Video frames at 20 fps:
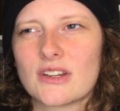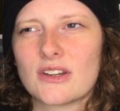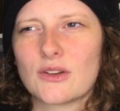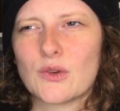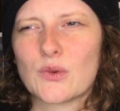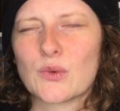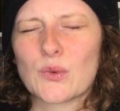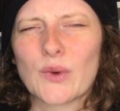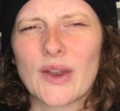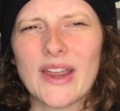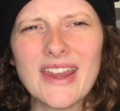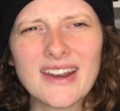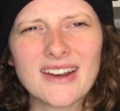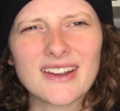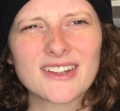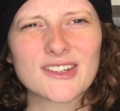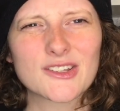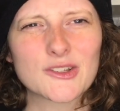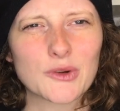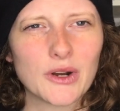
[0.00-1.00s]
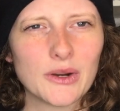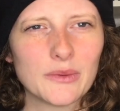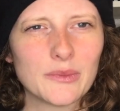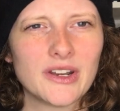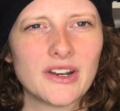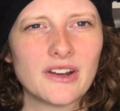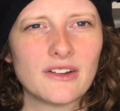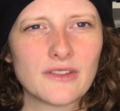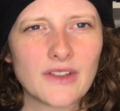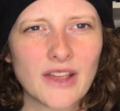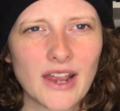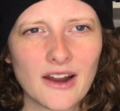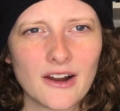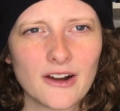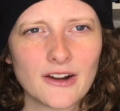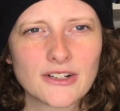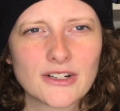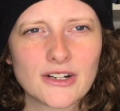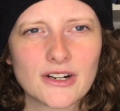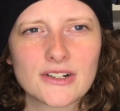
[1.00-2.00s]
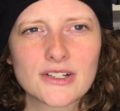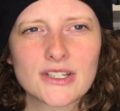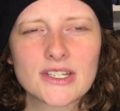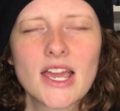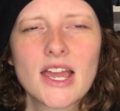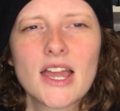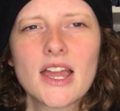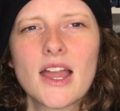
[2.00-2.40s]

a great assortment of characters